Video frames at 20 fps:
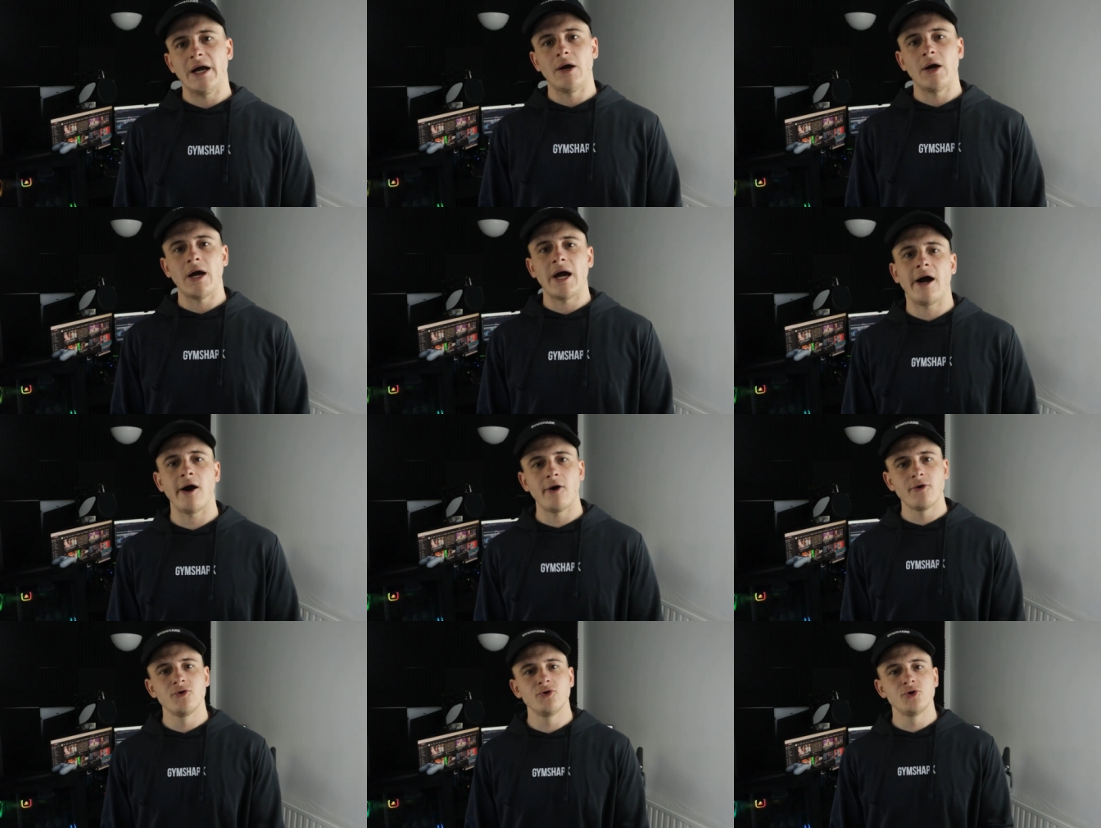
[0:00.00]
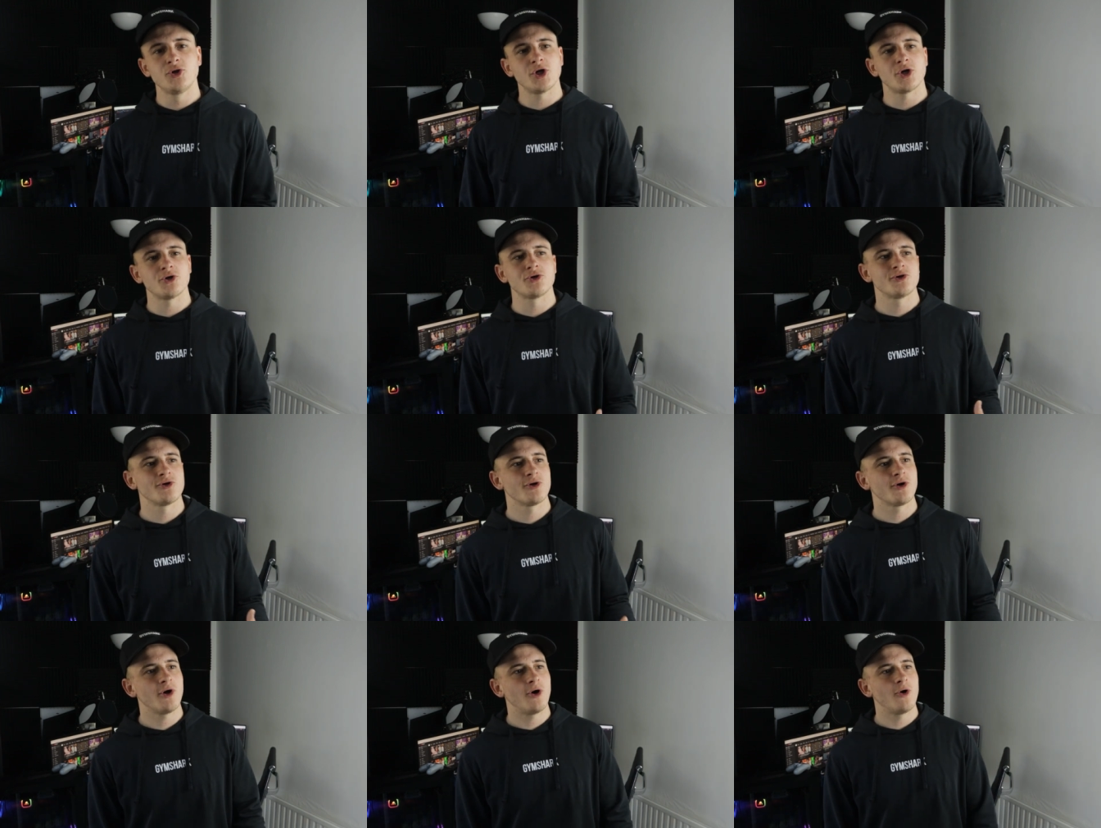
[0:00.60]
how you judge
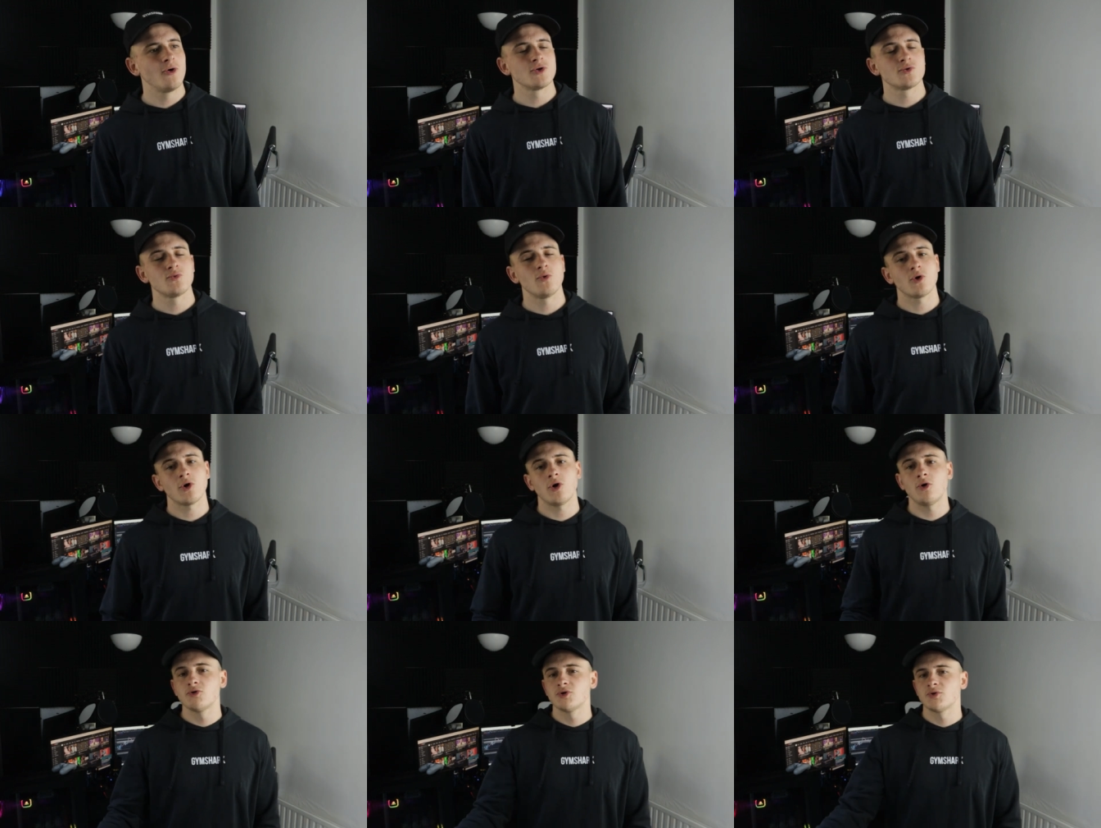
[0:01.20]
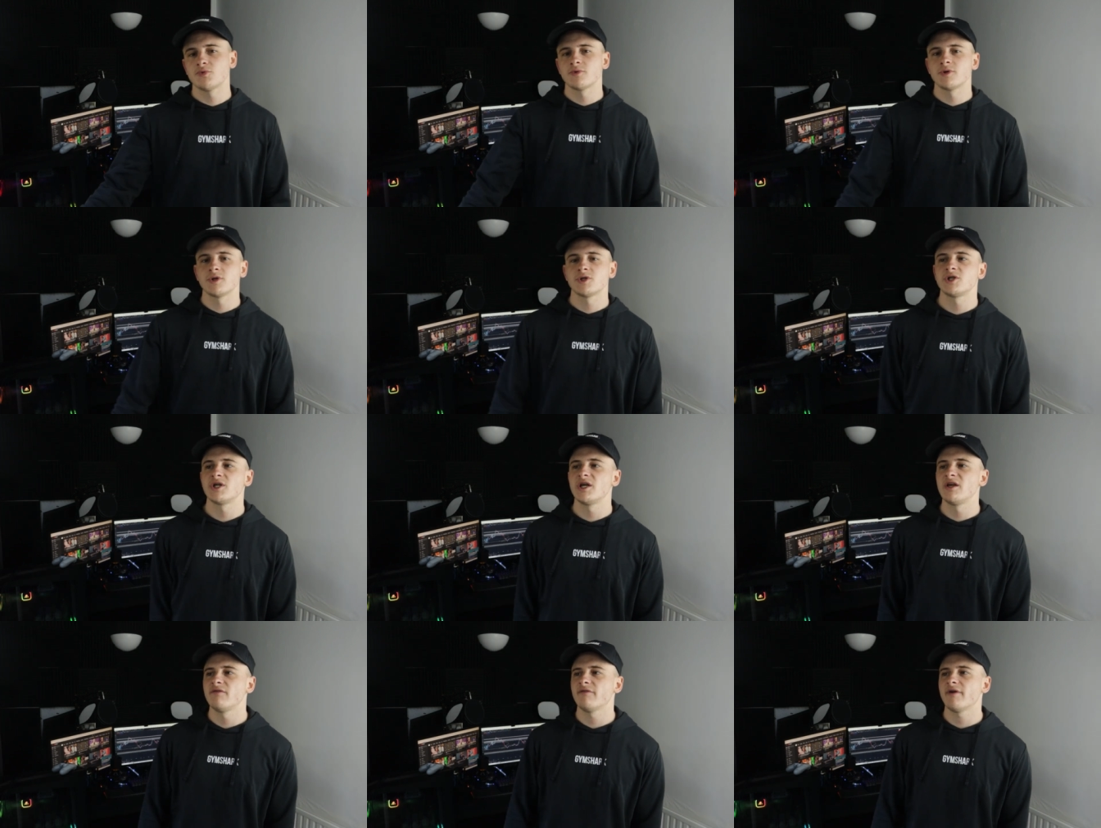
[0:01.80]
your goals, what goals you want to
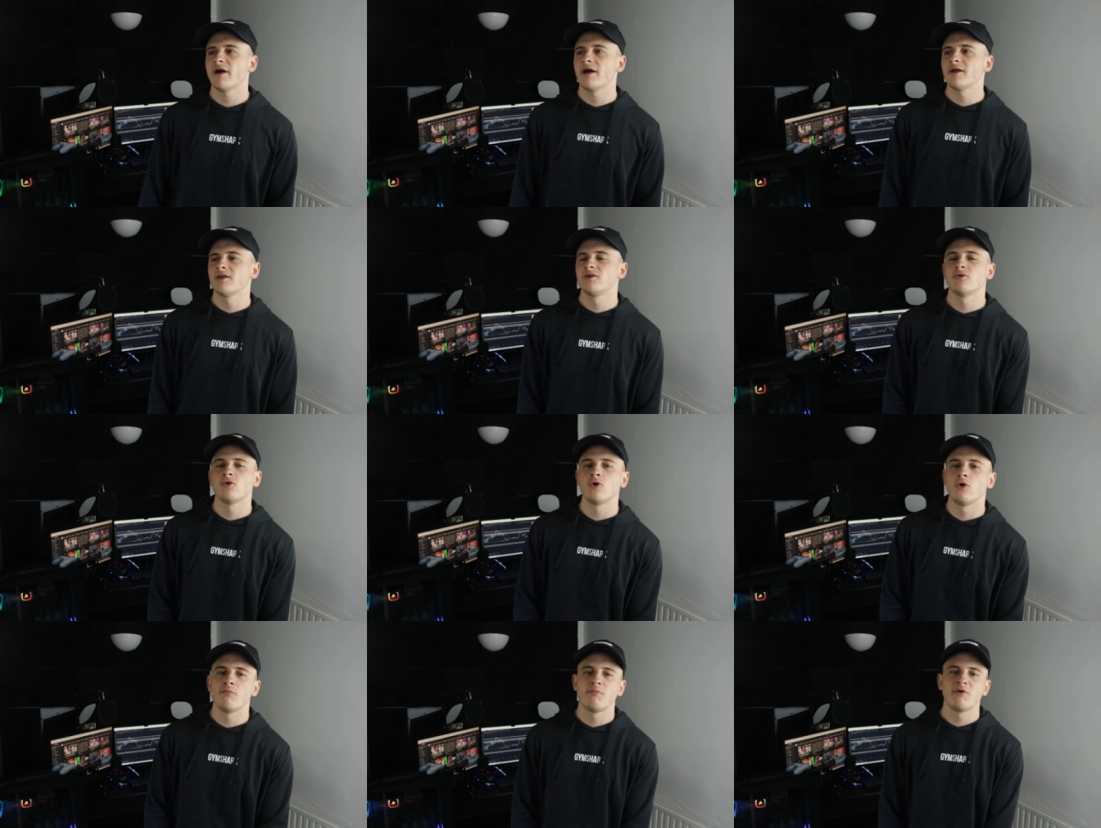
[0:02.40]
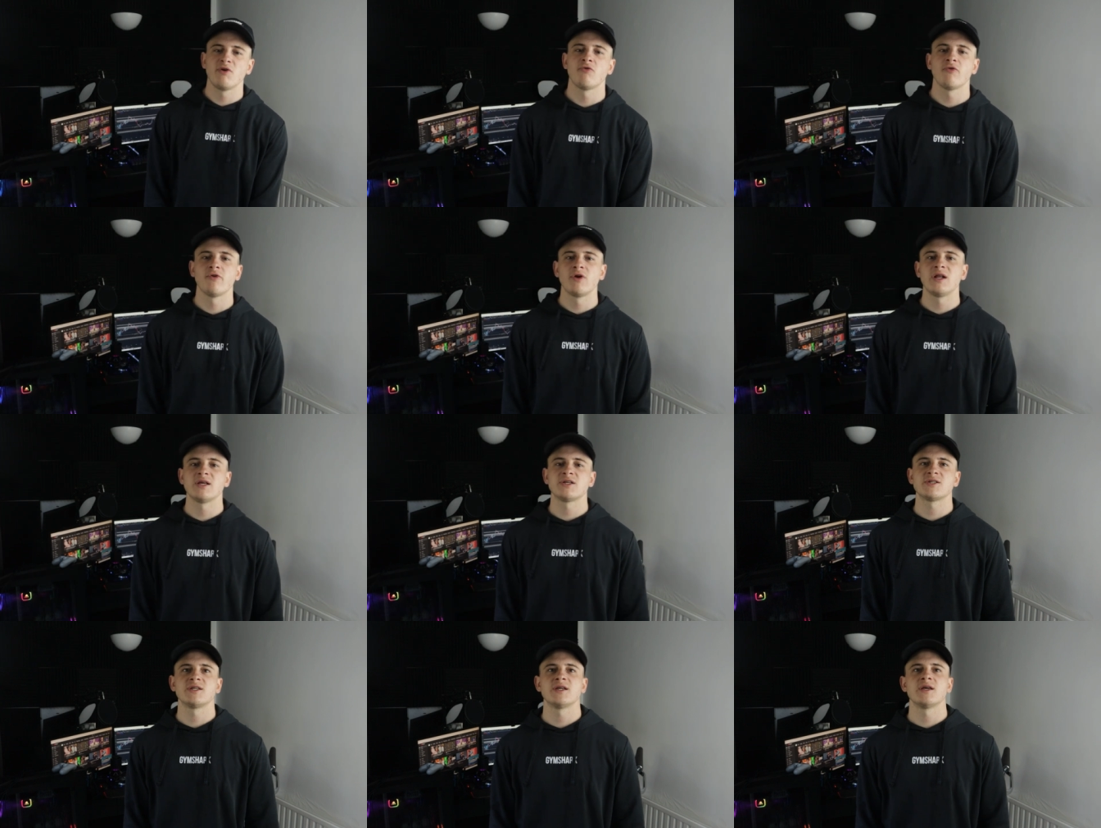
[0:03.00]
achieve, and you got to be
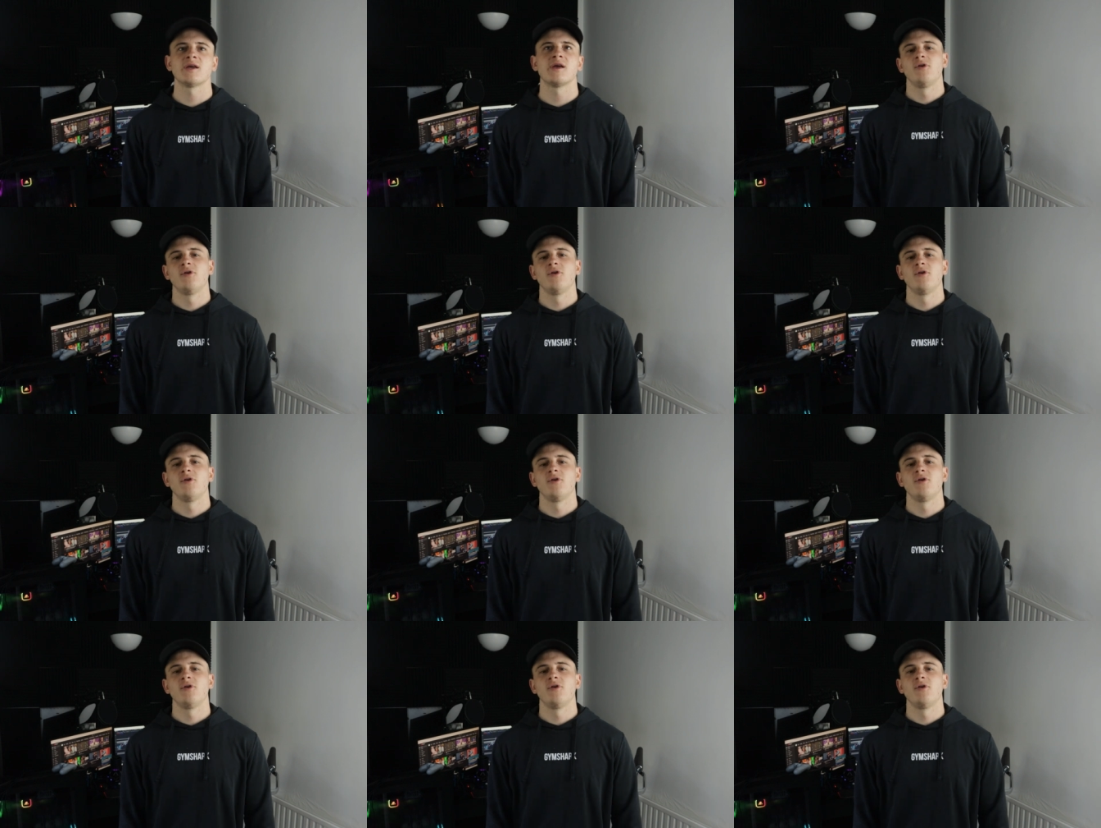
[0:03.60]
realistic.